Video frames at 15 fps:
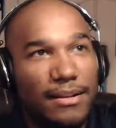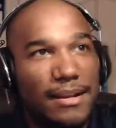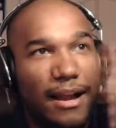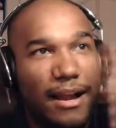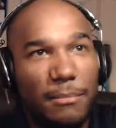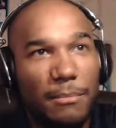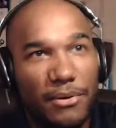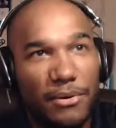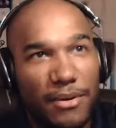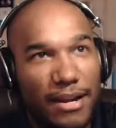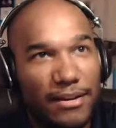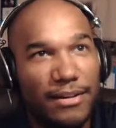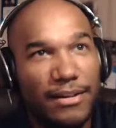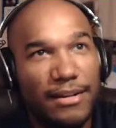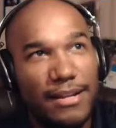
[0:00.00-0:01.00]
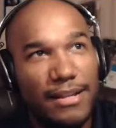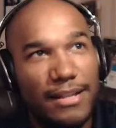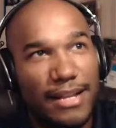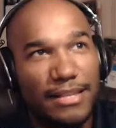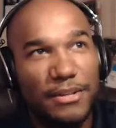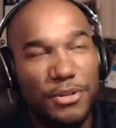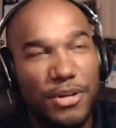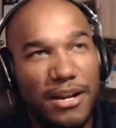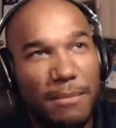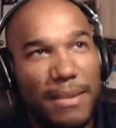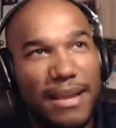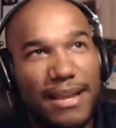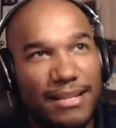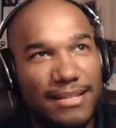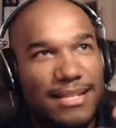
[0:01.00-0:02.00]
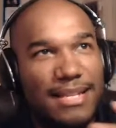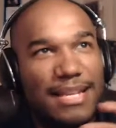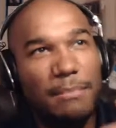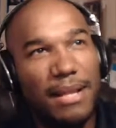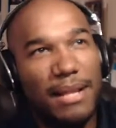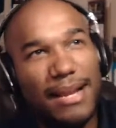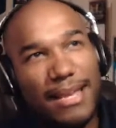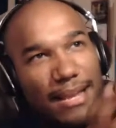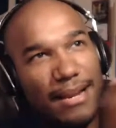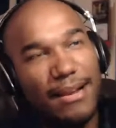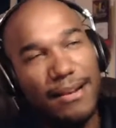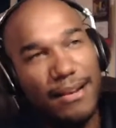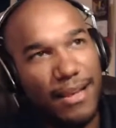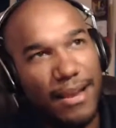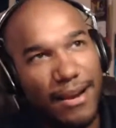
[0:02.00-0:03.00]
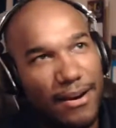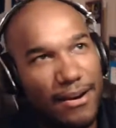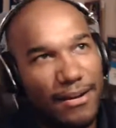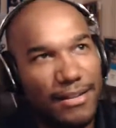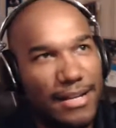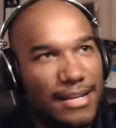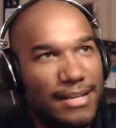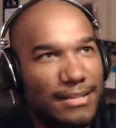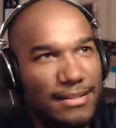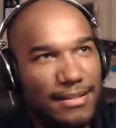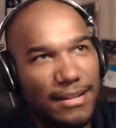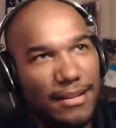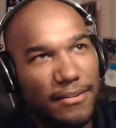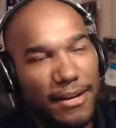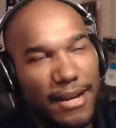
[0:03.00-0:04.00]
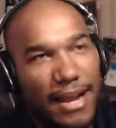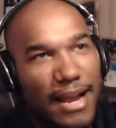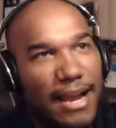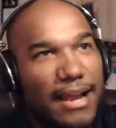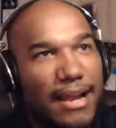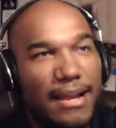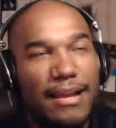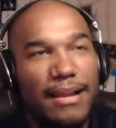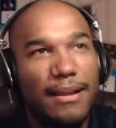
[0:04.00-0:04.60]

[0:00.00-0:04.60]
Conor McGregor. Like they're trying to make it seem like he doesn't care, like it's this other guy.